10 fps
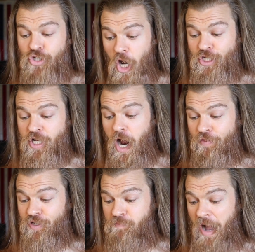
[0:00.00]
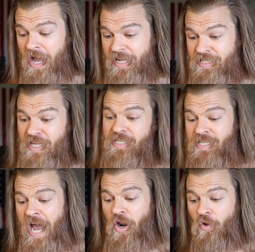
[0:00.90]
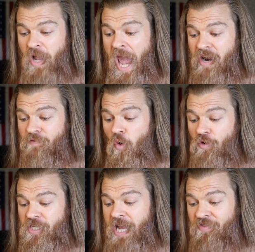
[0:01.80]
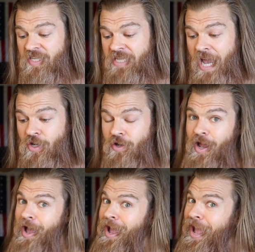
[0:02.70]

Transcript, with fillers: judging others' bodies is not okay, and of course you got the standard